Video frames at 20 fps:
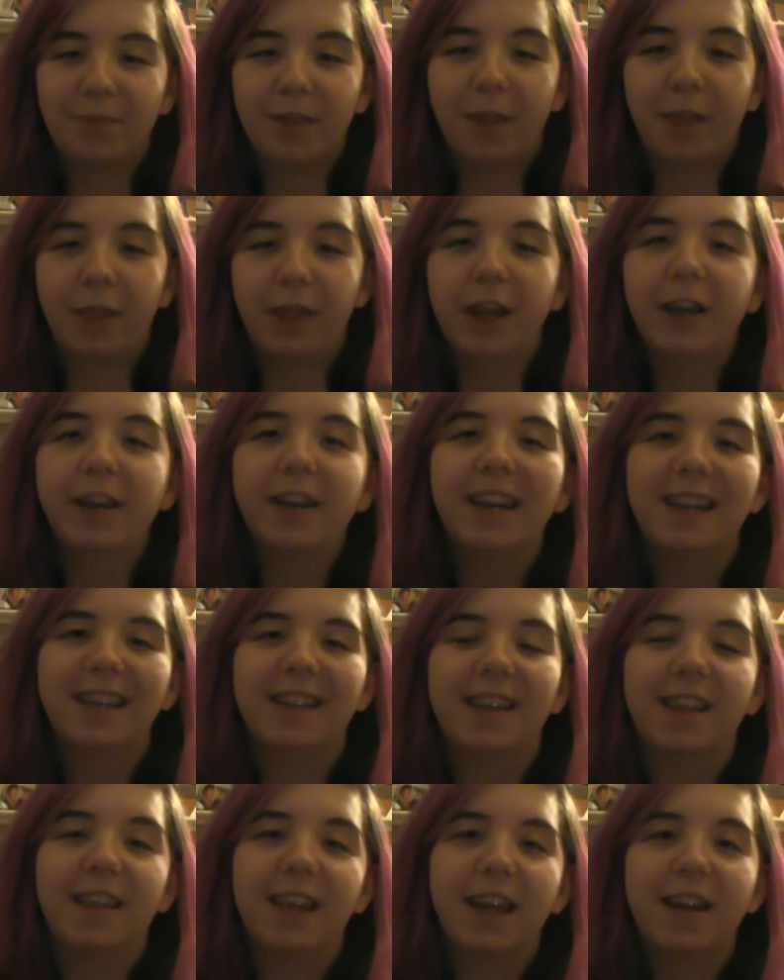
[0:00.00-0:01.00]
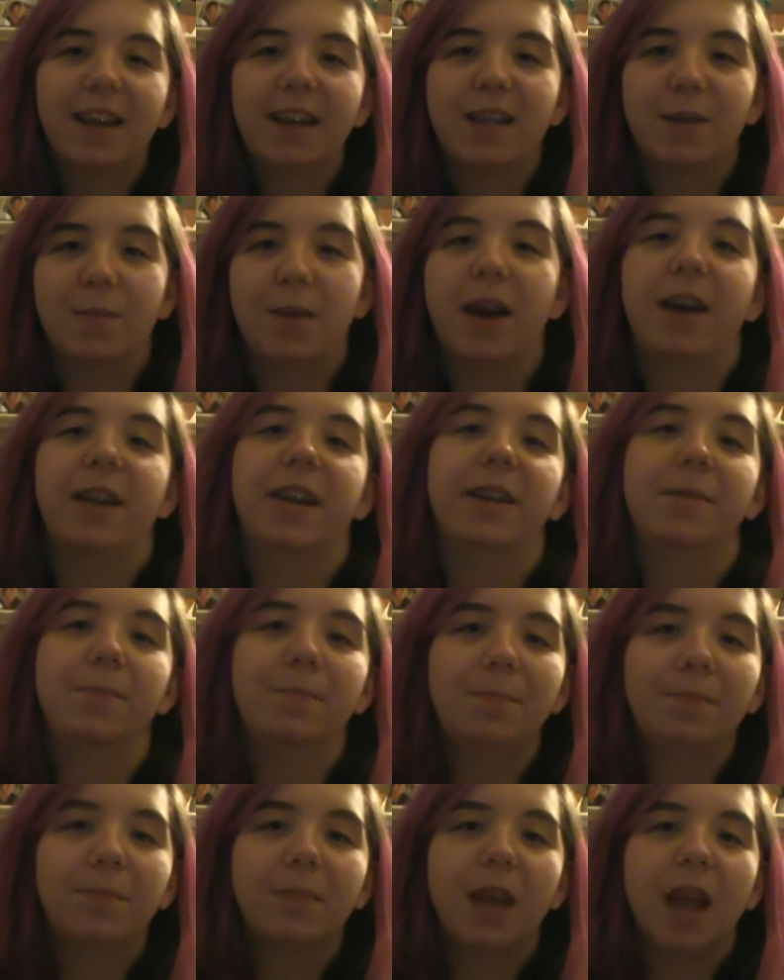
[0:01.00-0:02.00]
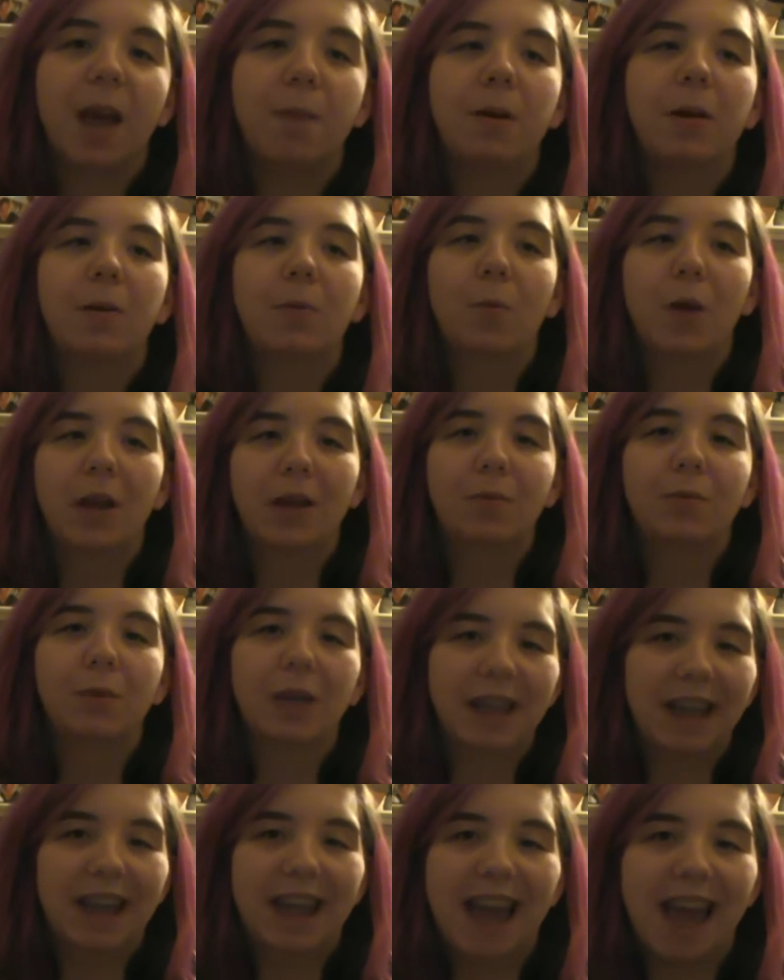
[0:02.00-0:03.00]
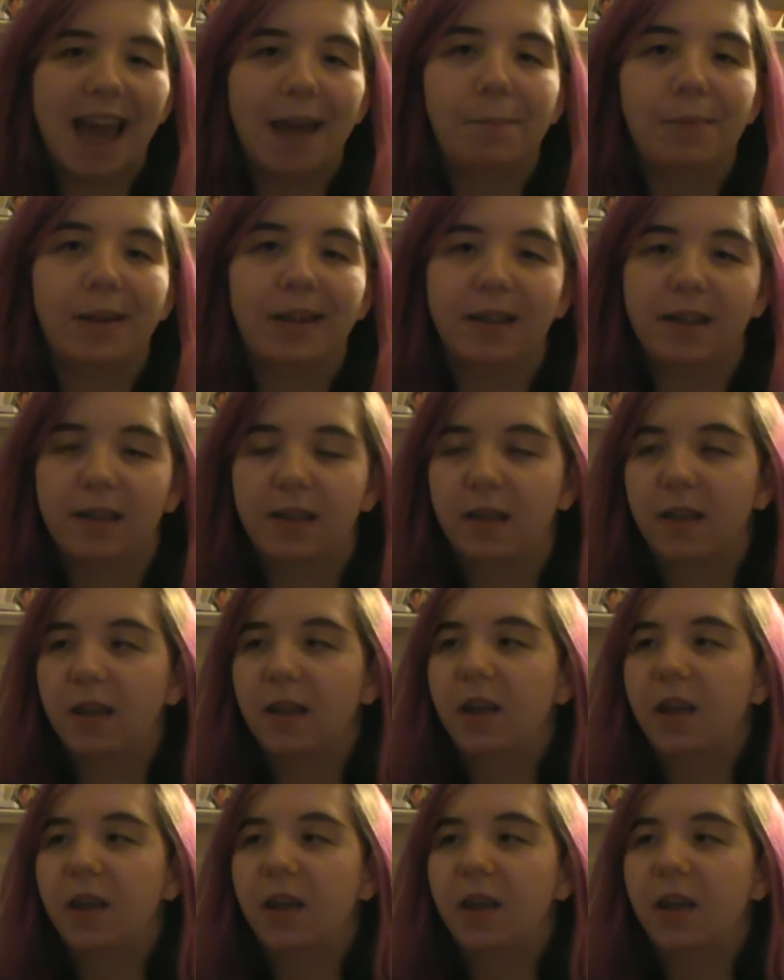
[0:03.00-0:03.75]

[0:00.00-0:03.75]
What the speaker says: theories about it, about what really happened.